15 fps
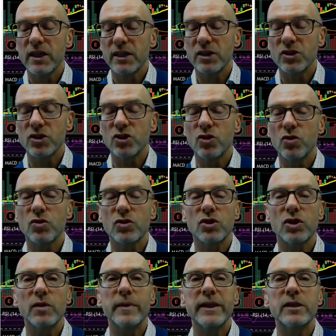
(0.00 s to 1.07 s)
as the short
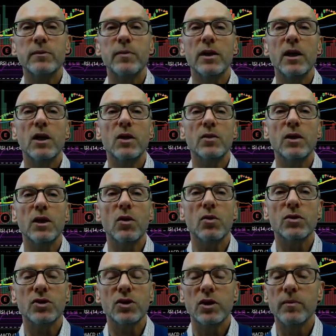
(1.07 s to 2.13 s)
term is below the long
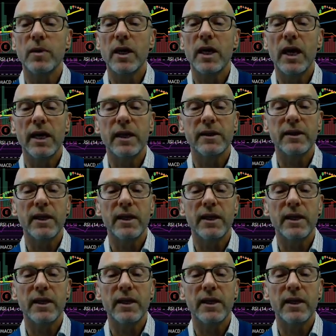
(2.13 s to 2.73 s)
term and